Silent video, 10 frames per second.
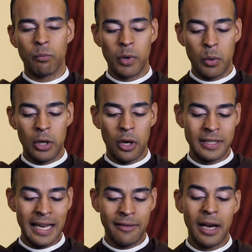we will
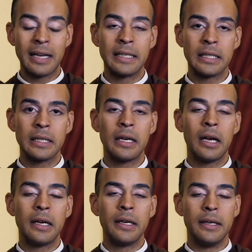not have hunger,
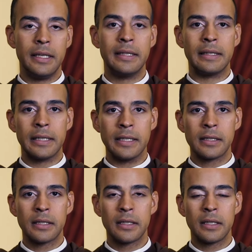neither
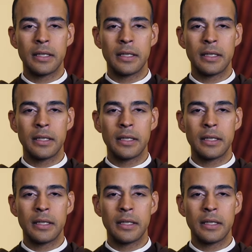thirst,